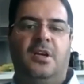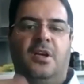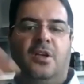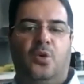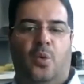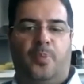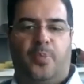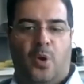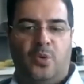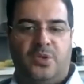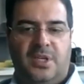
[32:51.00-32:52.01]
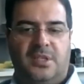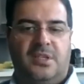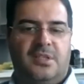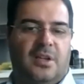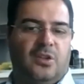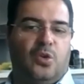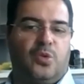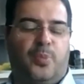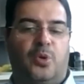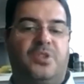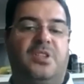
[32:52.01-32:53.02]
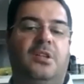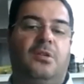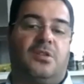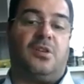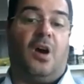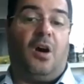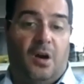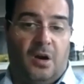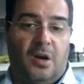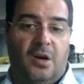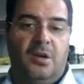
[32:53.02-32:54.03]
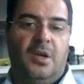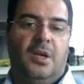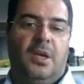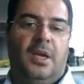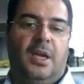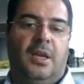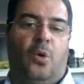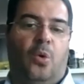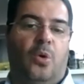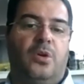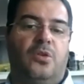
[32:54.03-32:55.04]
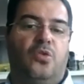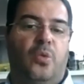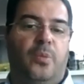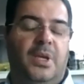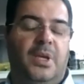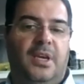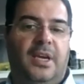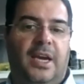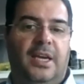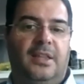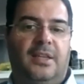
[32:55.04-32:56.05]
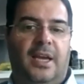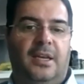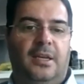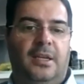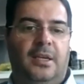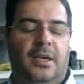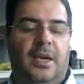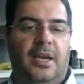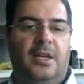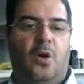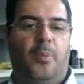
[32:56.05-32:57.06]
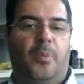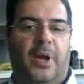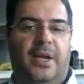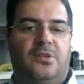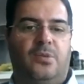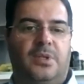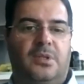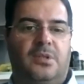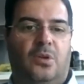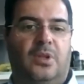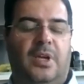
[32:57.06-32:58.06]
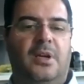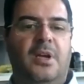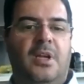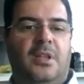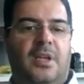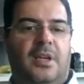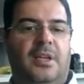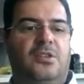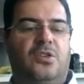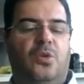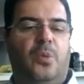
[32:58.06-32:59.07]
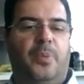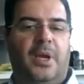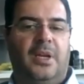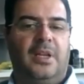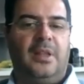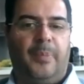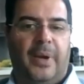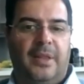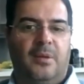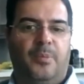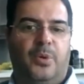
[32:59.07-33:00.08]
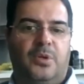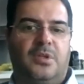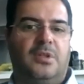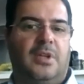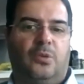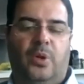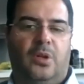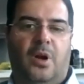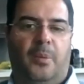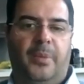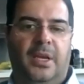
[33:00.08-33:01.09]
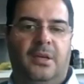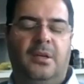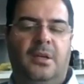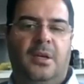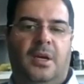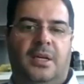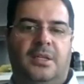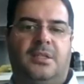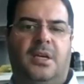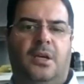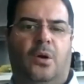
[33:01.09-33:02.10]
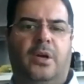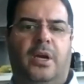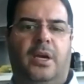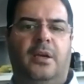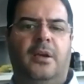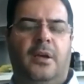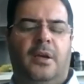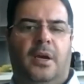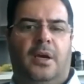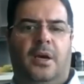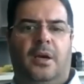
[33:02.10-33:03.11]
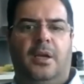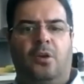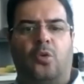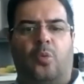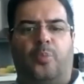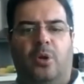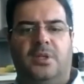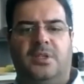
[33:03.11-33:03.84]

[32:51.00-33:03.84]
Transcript: your processes, and your procedures are in order to mitigate any compliance risk. So there needs to be an independent person that will come in and say, okay, in your policy,